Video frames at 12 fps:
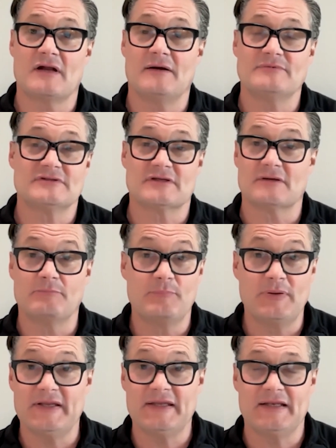up to
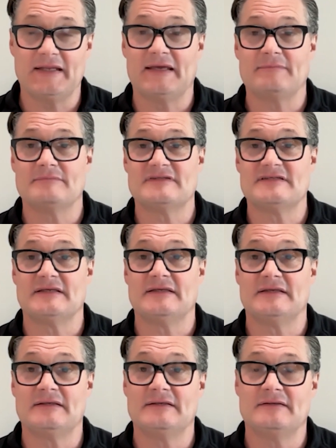completely
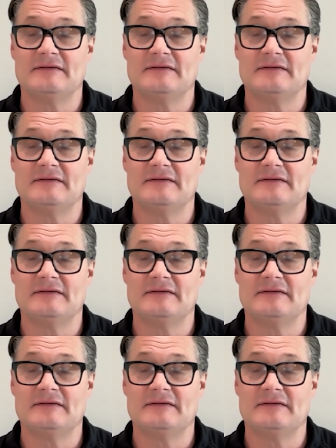empty